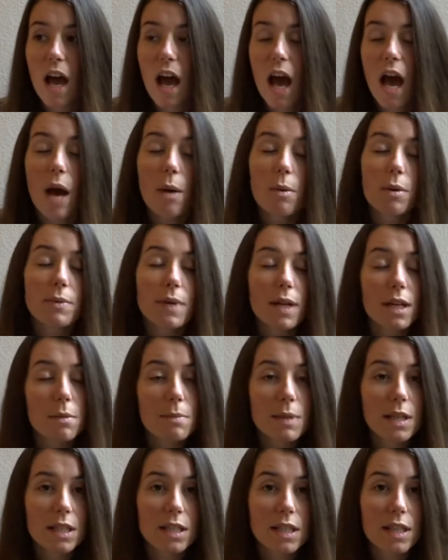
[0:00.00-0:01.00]
I would
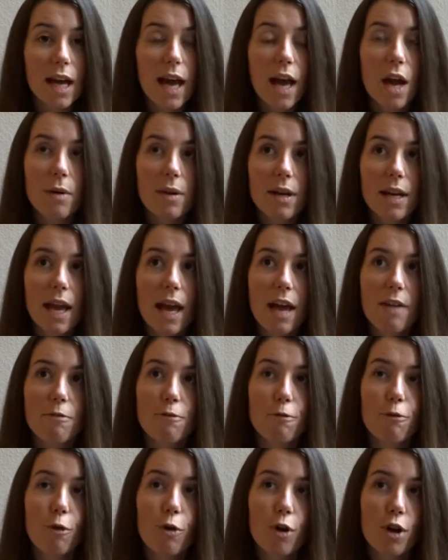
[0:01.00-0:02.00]
recommend it. I already
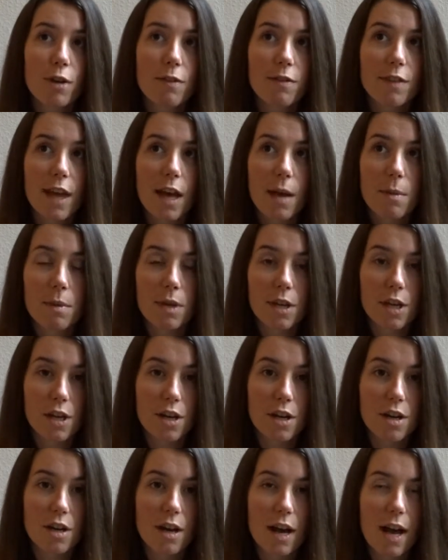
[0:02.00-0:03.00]
have 4 of them
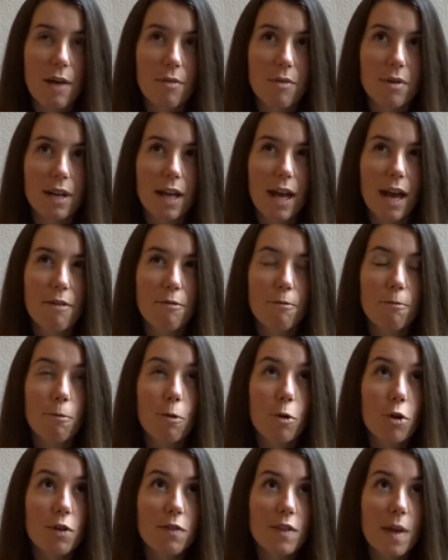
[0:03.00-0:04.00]
here. I already have
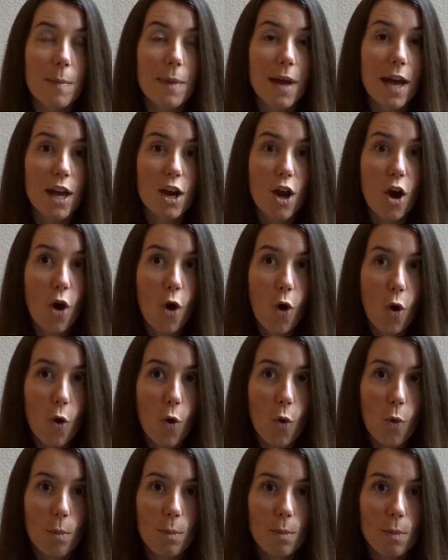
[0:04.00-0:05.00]
4 of them at
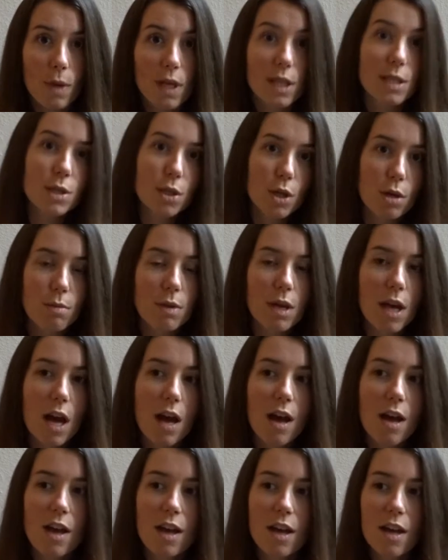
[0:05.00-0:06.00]
home in
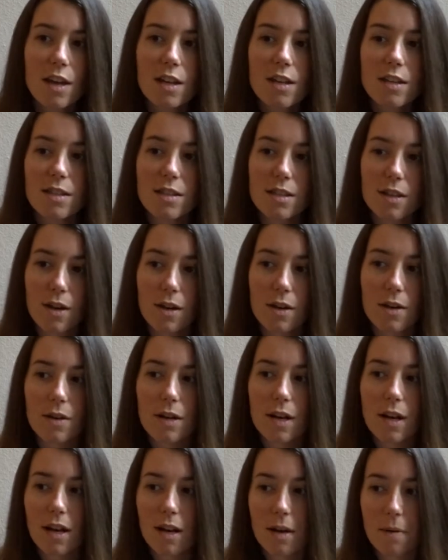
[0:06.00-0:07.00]
Serbia,
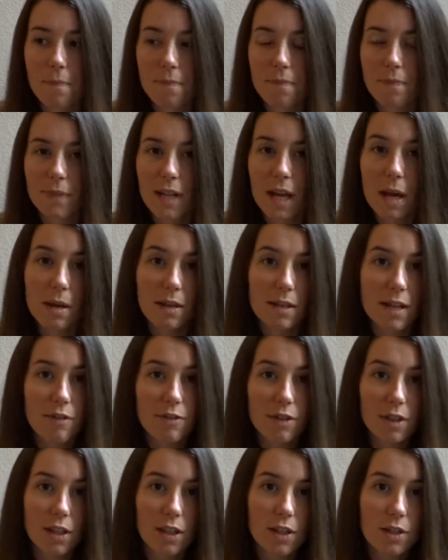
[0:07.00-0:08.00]
so I
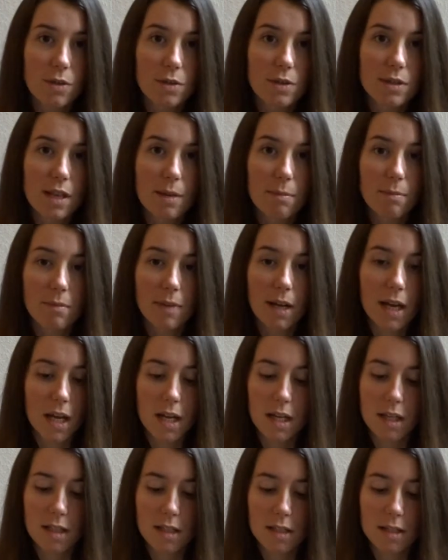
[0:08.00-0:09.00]
definitely use them,
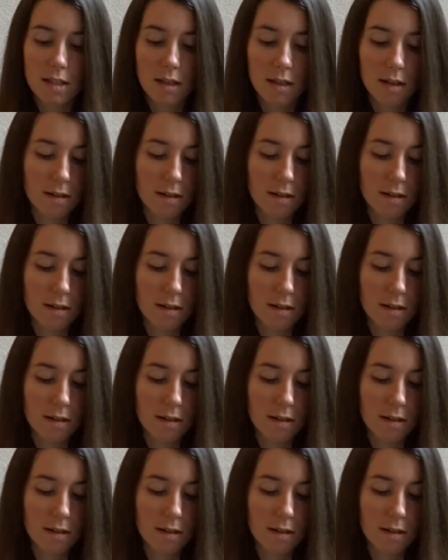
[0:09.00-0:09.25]
and